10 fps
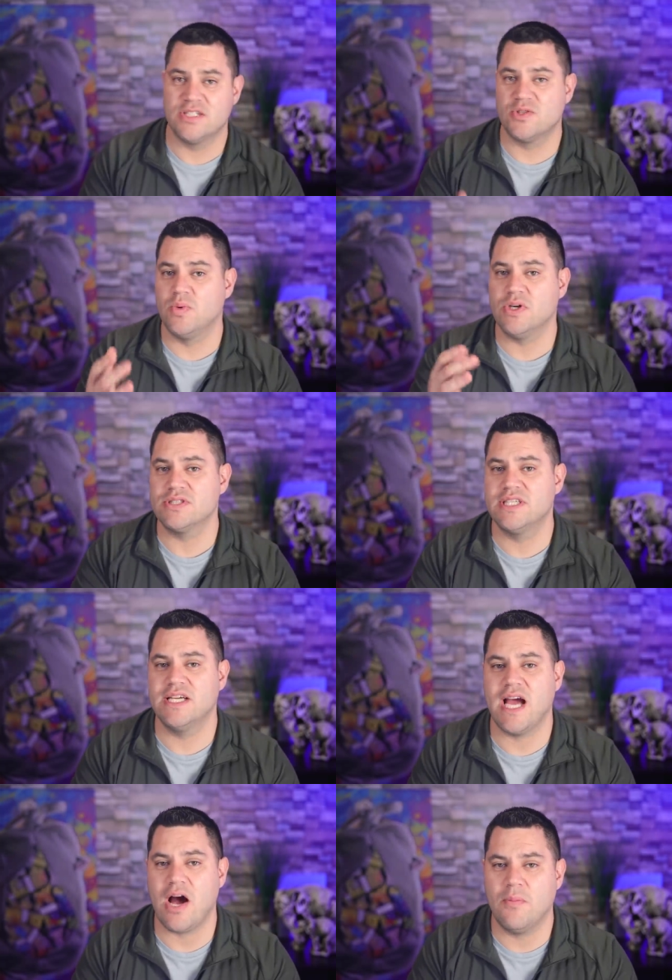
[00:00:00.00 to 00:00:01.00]
So we'll
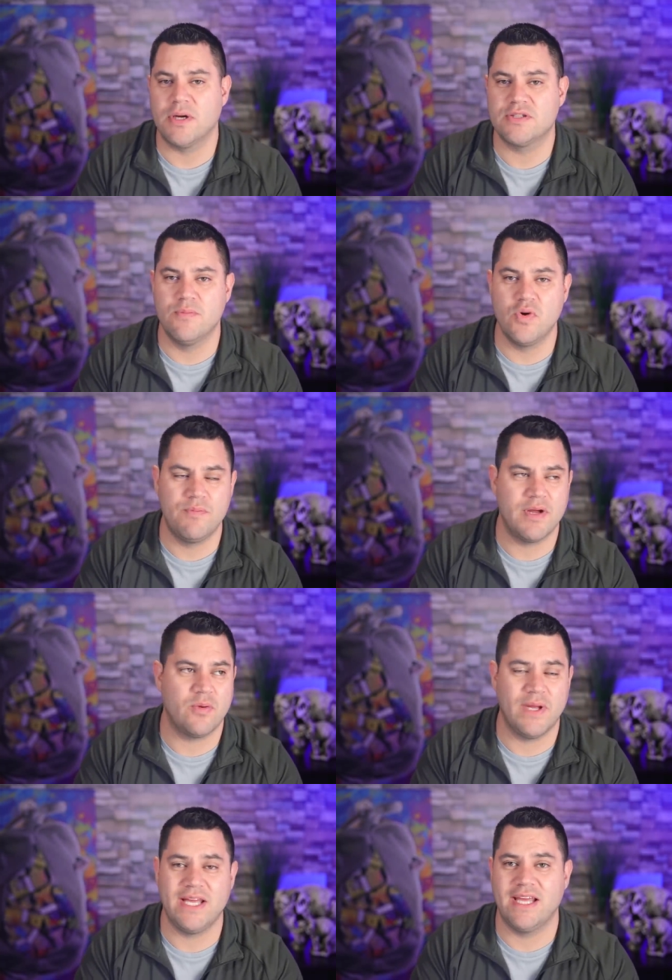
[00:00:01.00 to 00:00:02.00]
see how much
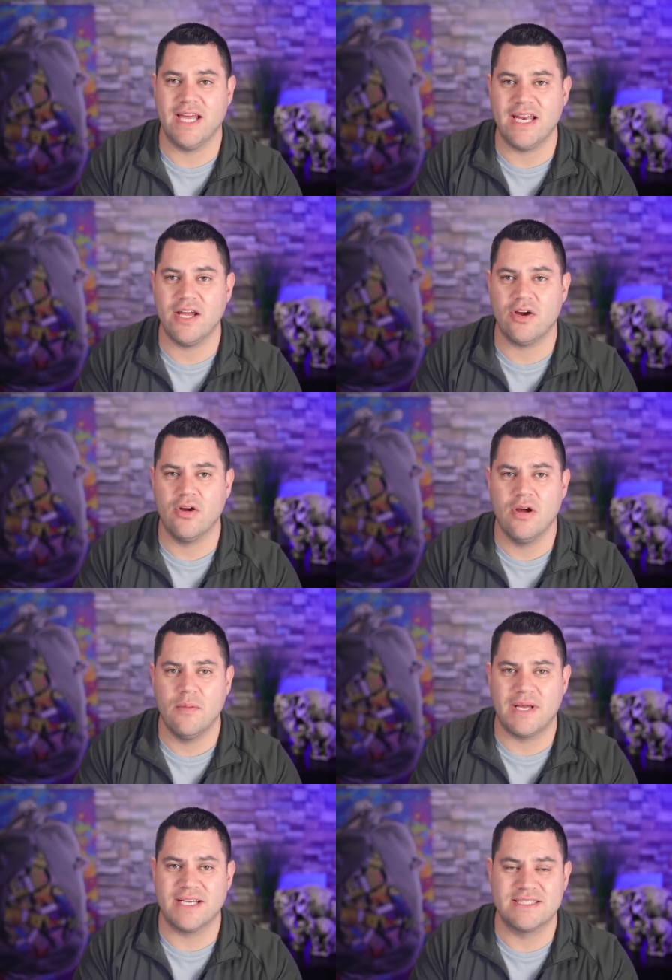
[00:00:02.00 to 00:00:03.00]
movement we get here
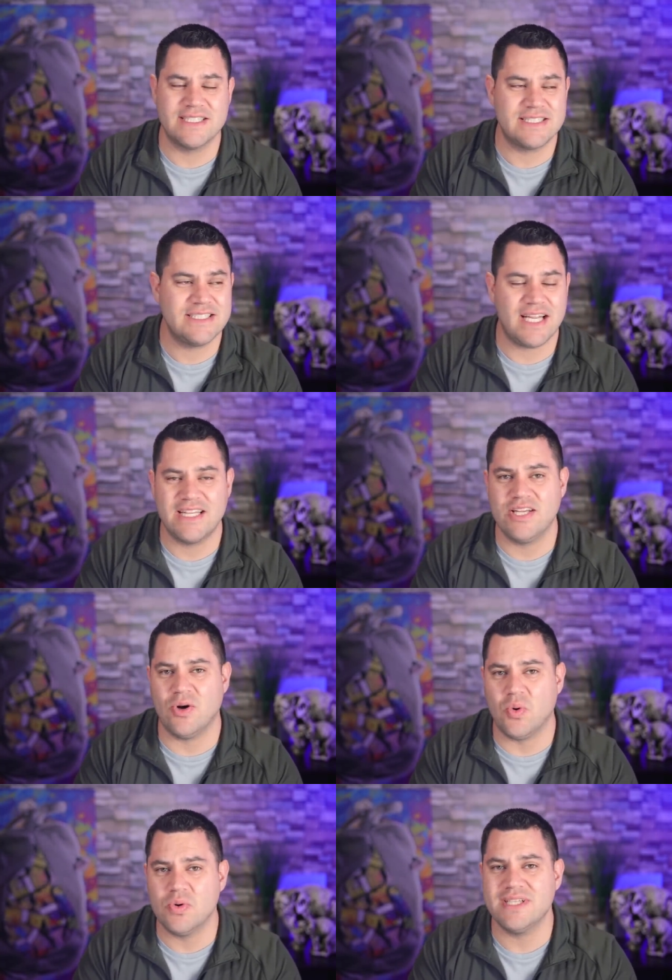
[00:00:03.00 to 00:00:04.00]
because this is not the
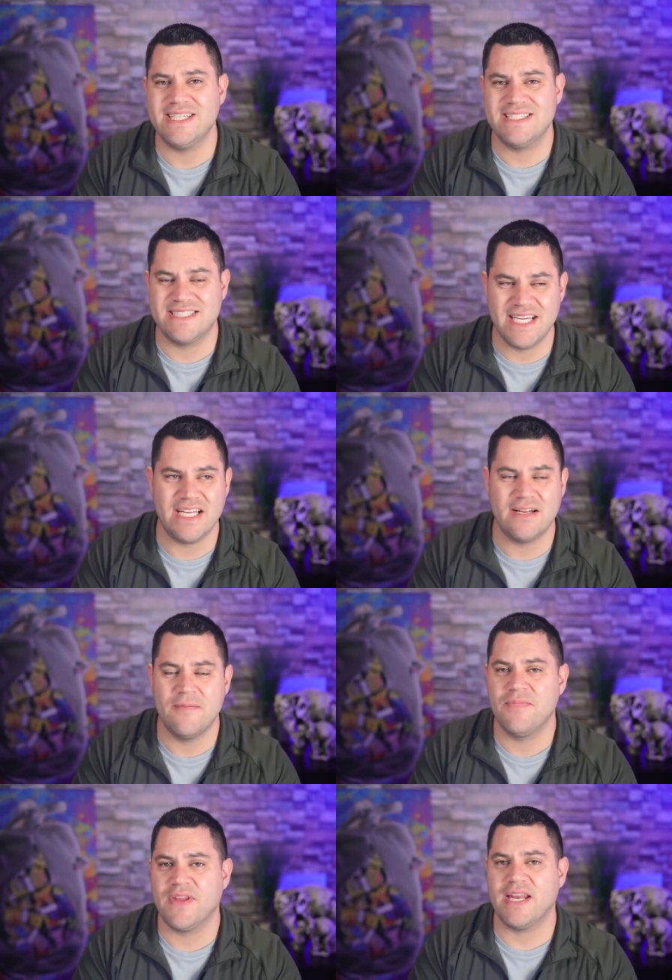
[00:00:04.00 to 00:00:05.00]
only seat
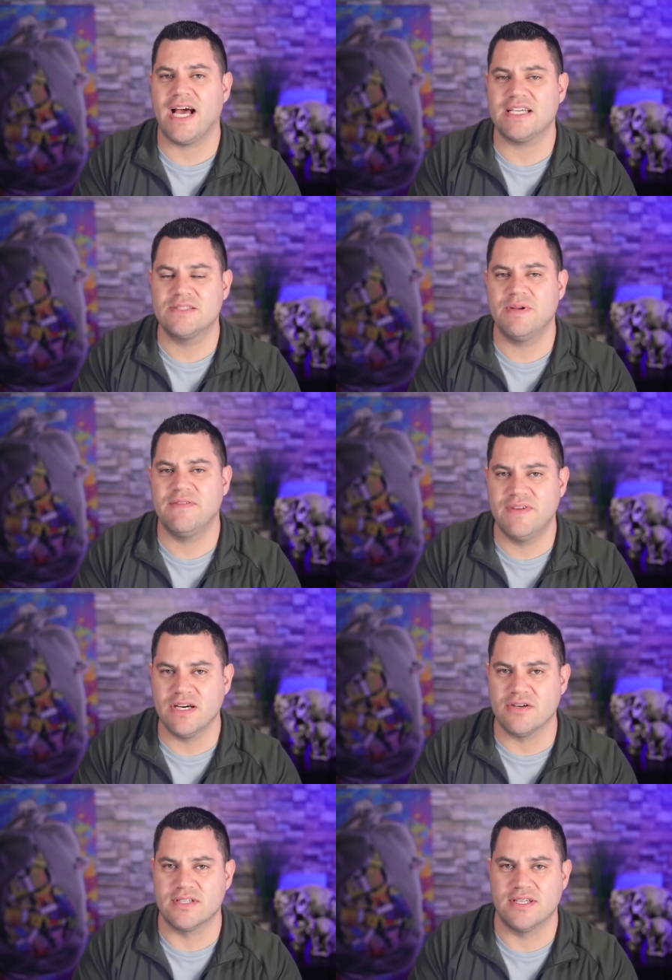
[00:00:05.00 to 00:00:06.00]
that has to be
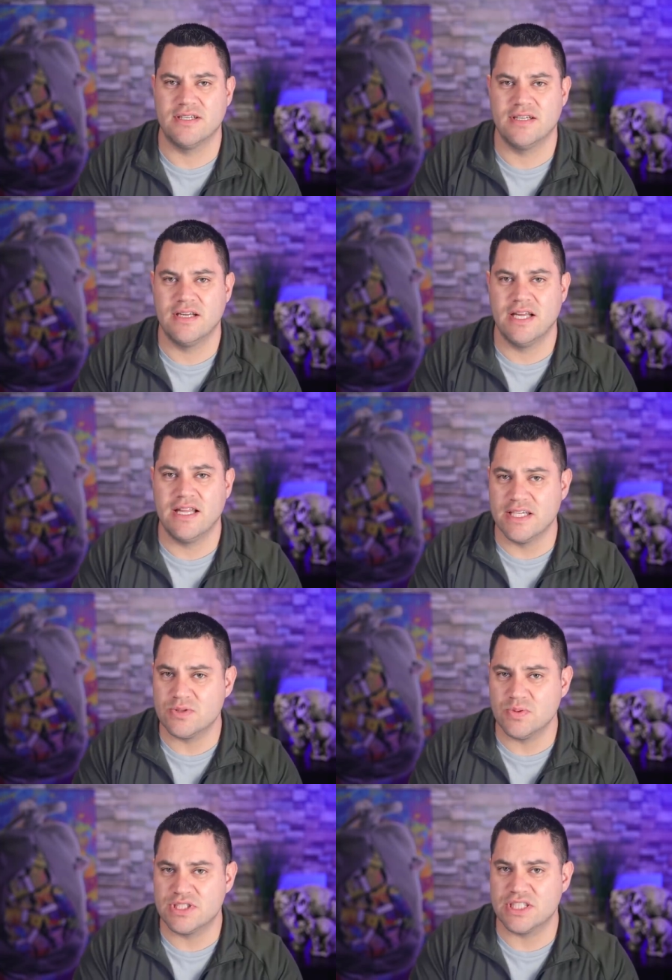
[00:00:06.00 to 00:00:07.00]
filled.
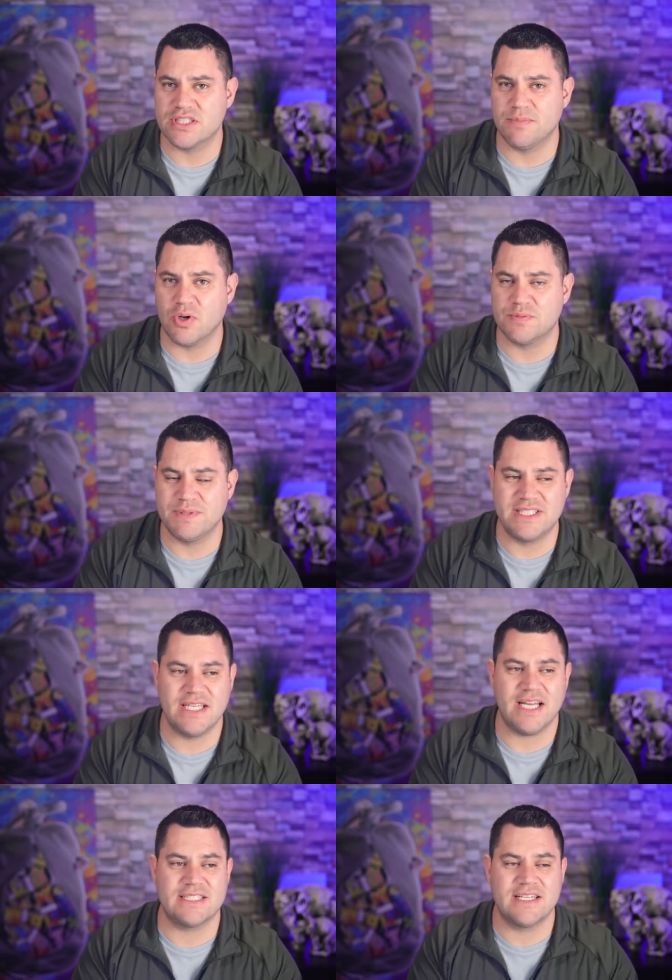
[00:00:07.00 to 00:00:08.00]
This was just supposed to be
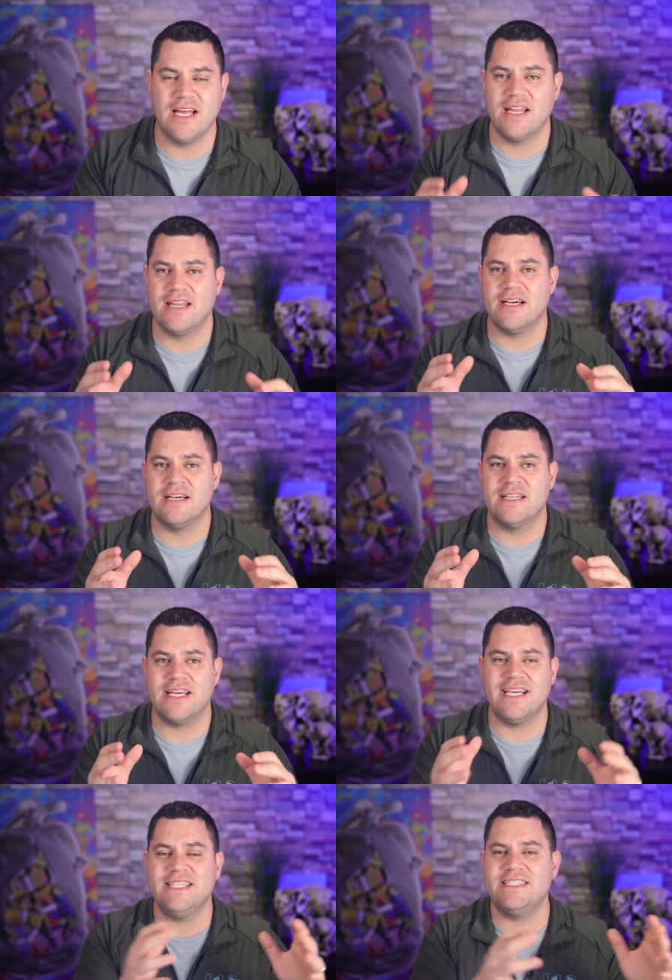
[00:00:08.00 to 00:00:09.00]
seen as the,
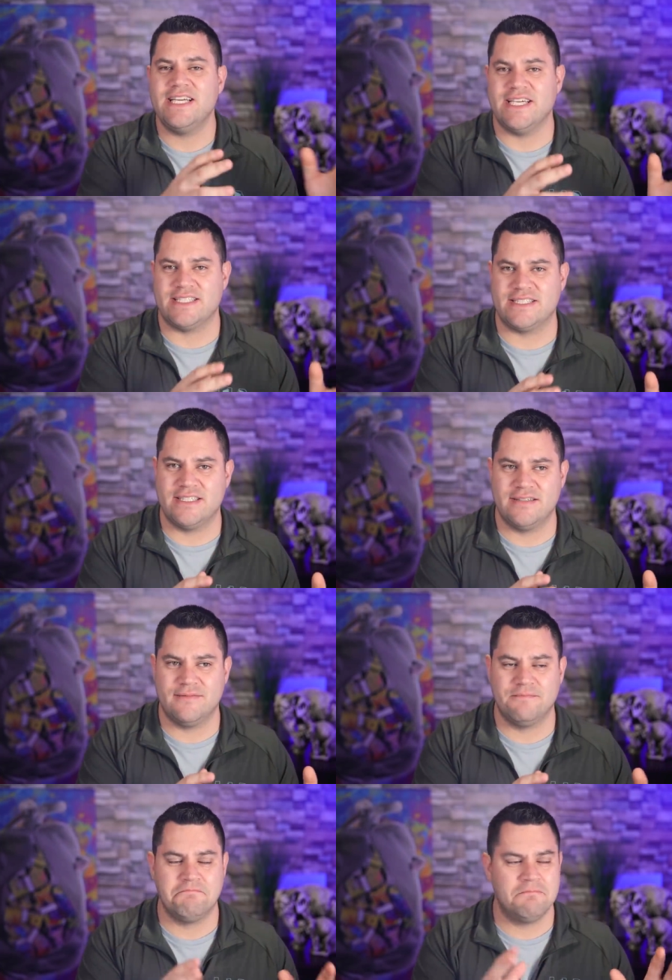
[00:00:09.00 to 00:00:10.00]
the easiest.
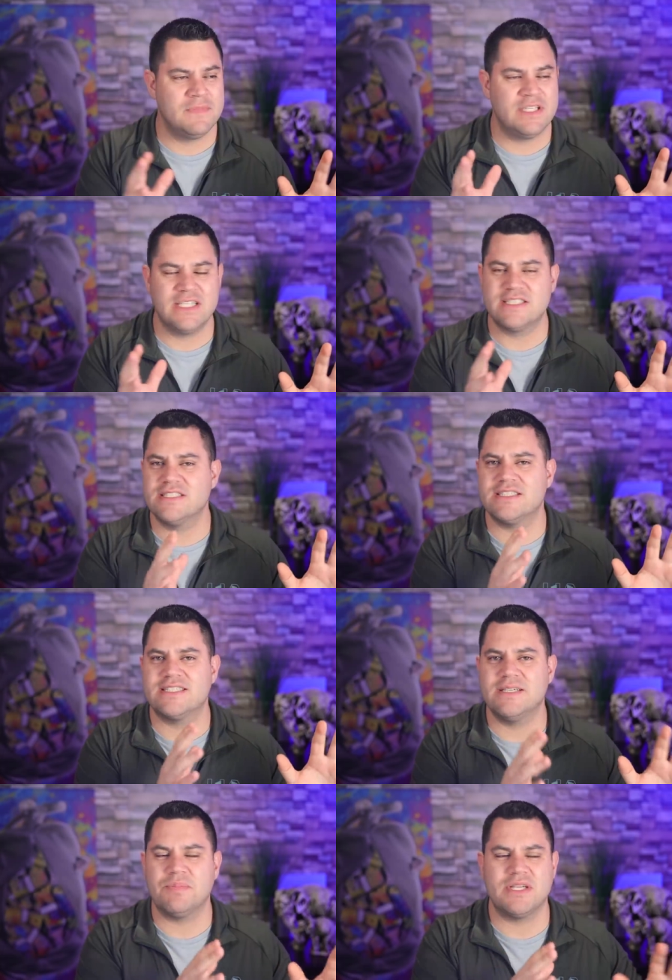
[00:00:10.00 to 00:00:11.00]
This is the
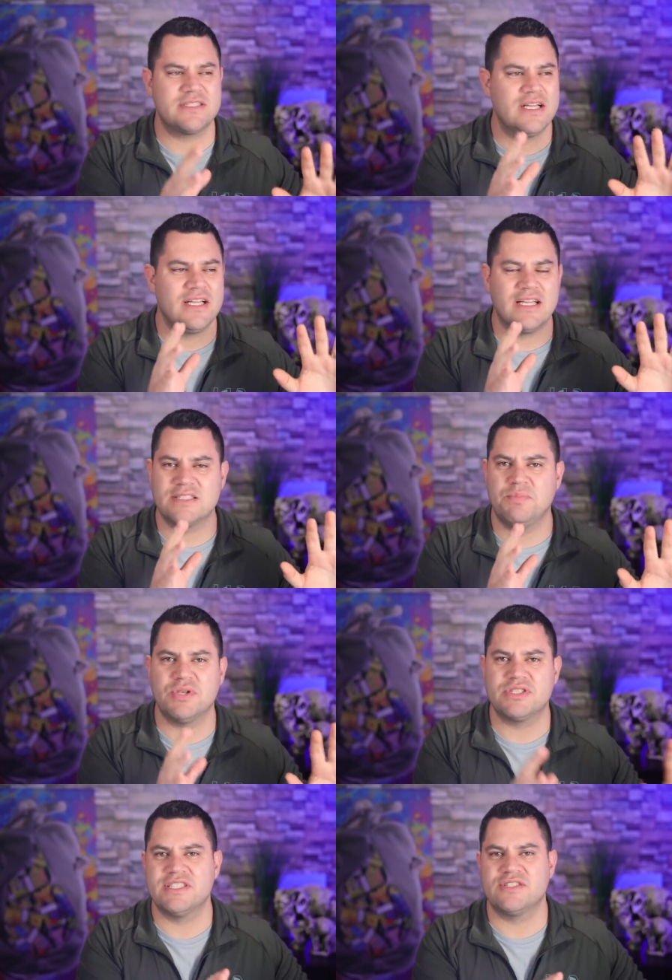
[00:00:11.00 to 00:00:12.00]
simplest. Let's
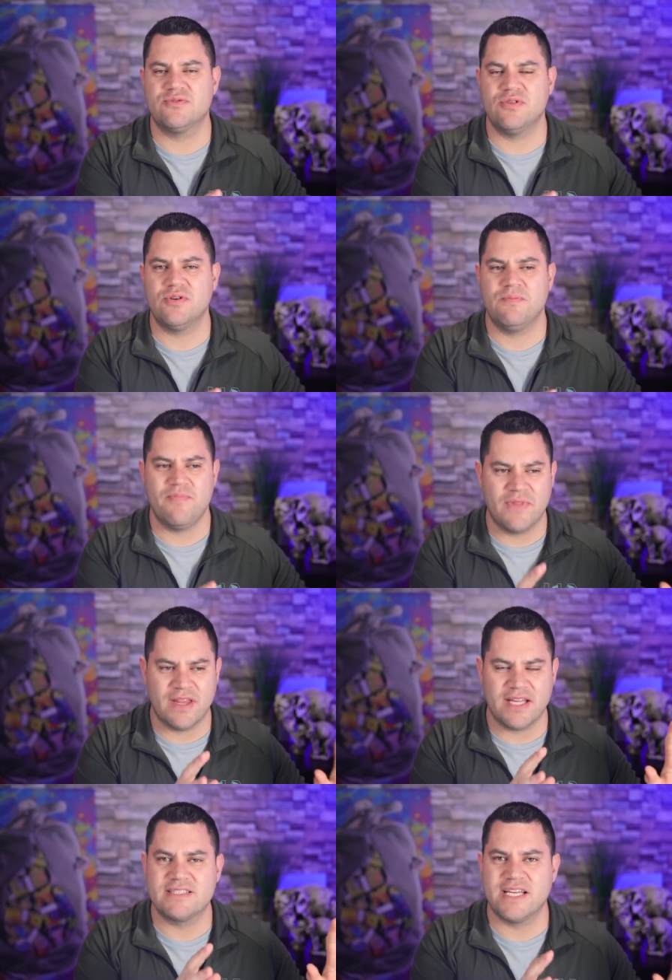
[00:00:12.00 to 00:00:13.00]
push this through
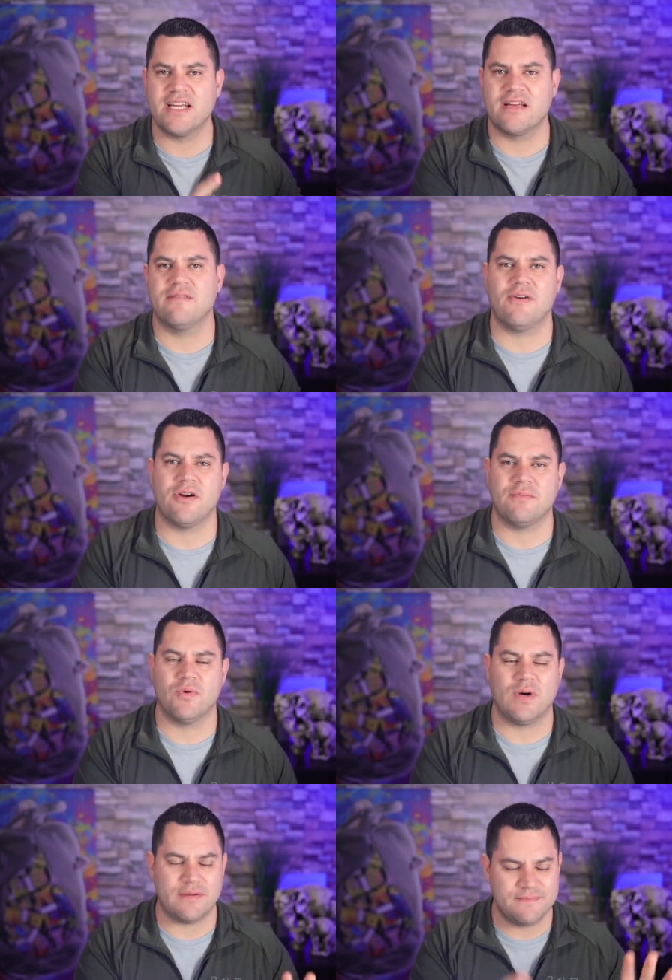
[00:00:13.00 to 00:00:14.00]
Let's get it confirmed.
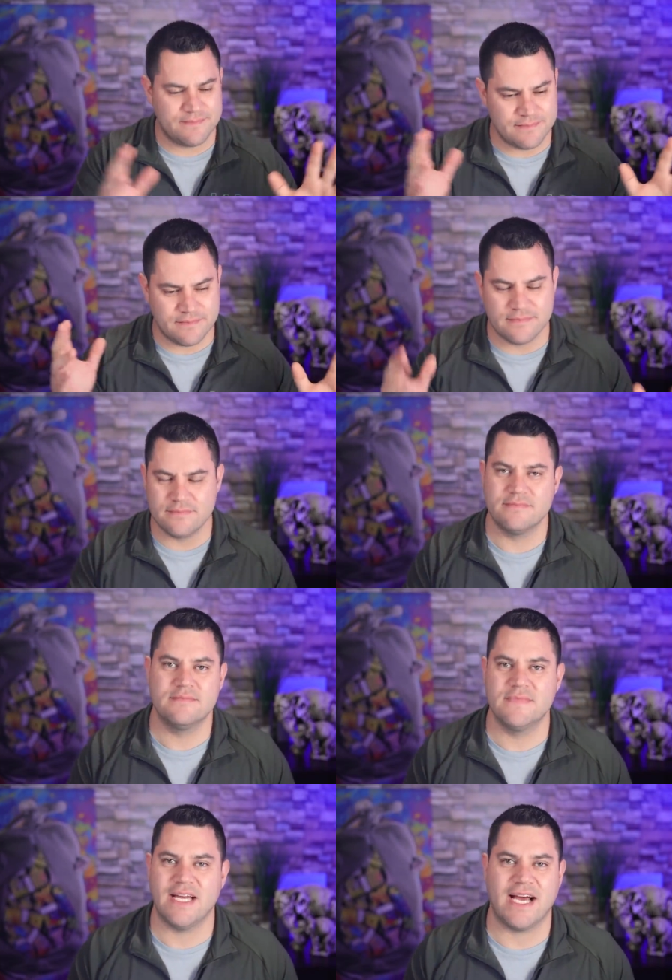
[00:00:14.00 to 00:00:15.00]
Well,
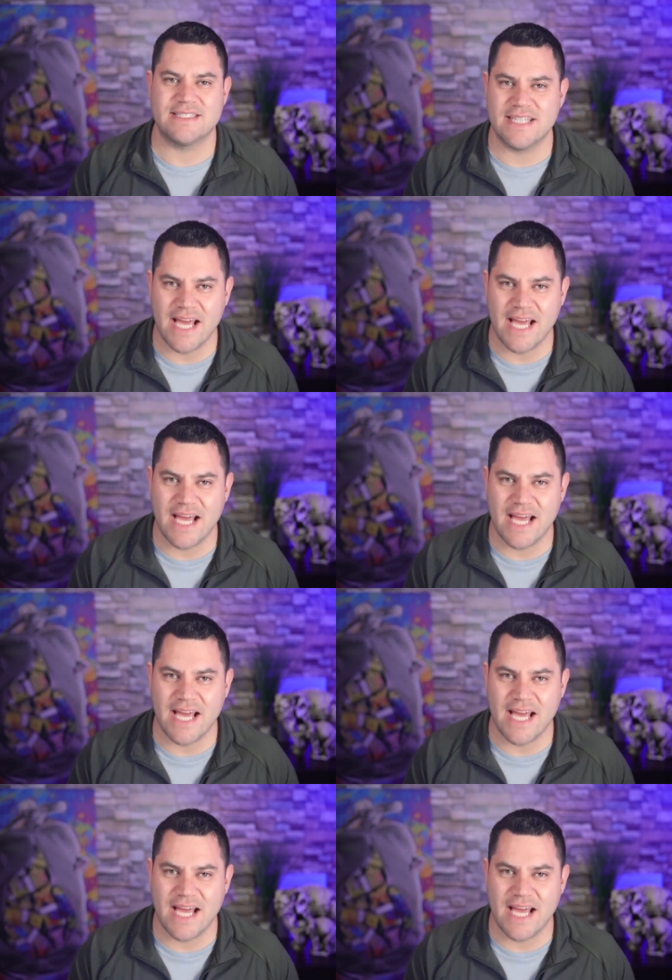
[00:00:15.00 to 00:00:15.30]
it hasn't